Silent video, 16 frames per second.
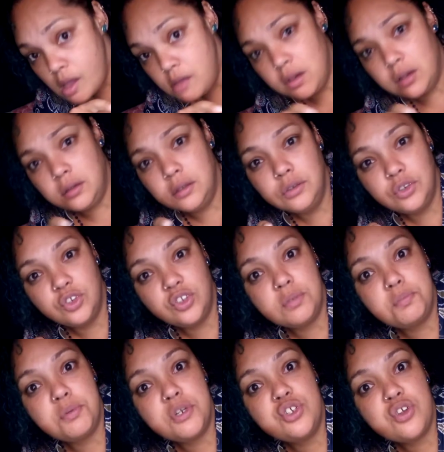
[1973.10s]
And I think just
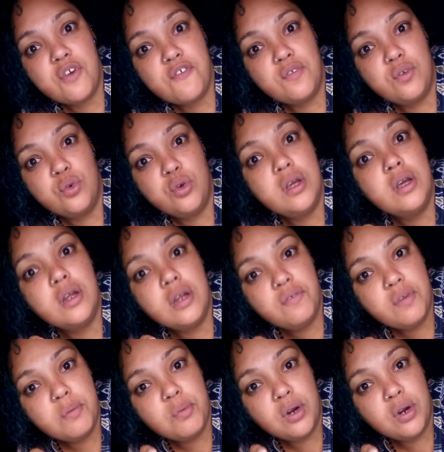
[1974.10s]
the pressure of looking at
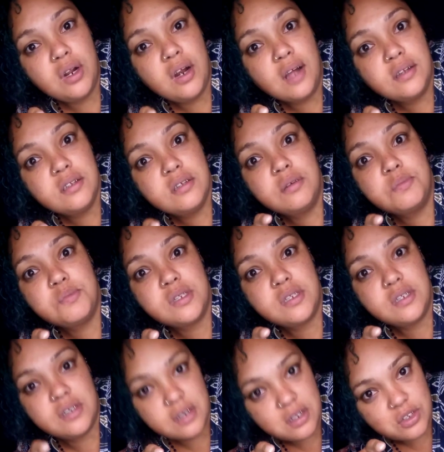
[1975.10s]
everybody lighting up
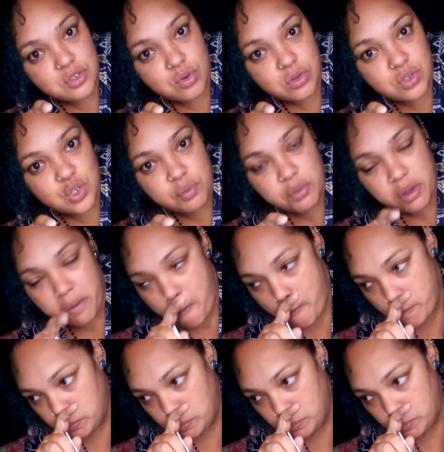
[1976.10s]
cigarettes got to me.